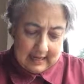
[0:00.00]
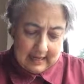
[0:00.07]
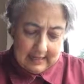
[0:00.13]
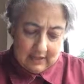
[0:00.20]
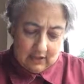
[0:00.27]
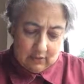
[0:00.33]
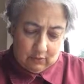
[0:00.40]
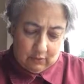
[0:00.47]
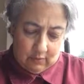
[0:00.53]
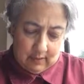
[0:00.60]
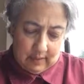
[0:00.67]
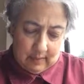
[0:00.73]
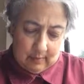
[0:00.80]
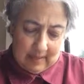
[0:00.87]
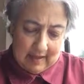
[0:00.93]
and
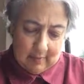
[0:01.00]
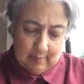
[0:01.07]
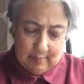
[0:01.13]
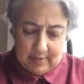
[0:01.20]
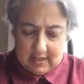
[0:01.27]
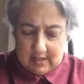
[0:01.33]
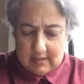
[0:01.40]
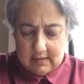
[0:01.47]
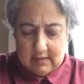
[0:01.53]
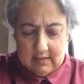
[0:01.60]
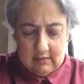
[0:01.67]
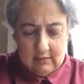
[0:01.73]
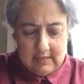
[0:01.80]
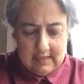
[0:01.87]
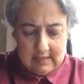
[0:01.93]
talking about bugs,
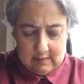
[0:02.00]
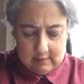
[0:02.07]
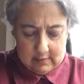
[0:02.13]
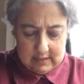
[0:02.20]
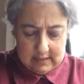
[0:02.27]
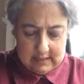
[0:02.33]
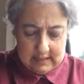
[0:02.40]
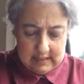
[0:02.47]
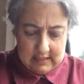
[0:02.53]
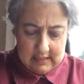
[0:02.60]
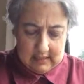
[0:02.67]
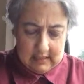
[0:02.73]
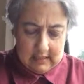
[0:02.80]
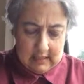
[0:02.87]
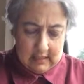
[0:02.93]
oh, here's my
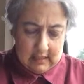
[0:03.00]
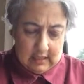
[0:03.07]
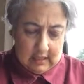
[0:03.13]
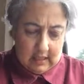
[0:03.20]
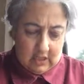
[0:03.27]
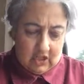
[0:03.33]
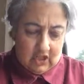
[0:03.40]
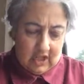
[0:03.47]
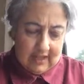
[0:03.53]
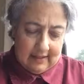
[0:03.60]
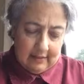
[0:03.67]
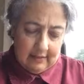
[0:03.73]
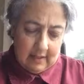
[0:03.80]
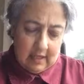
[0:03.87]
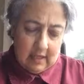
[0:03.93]

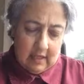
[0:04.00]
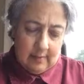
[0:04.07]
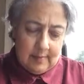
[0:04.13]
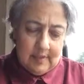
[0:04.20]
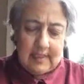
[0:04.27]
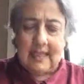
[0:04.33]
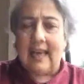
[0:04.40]
jack of clubs,